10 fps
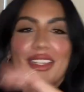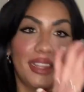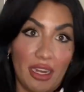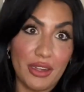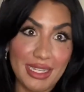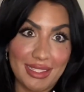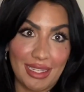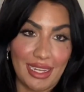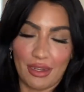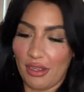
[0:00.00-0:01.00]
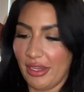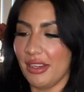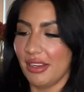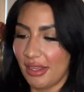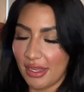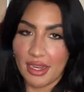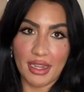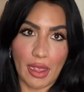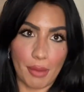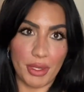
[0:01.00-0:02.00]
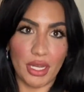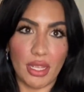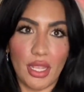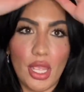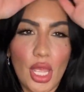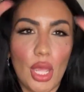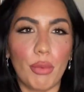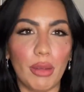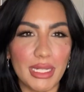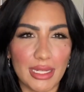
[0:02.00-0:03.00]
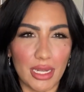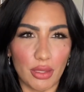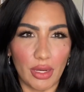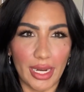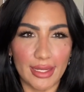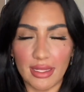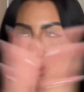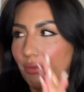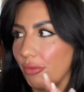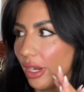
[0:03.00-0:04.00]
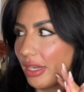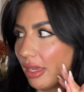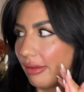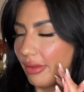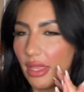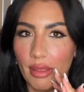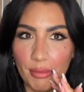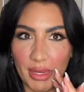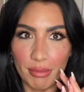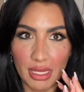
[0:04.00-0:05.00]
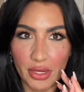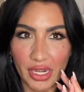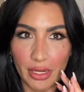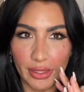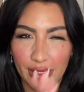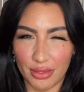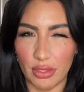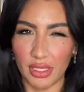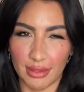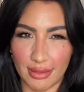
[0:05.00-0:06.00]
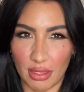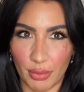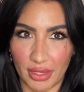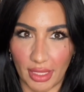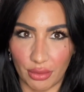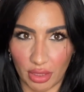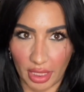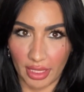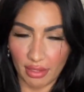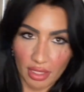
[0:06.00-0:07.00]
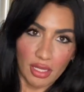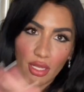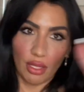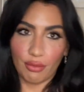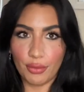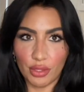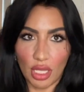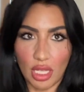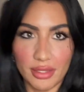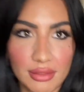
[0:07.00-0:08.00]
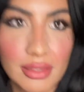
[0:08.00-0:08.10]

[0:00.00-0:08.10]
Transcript: They are easy to get on. Now I'm gonna probably take you guys in front of my mirror area so you can see what they look like full on.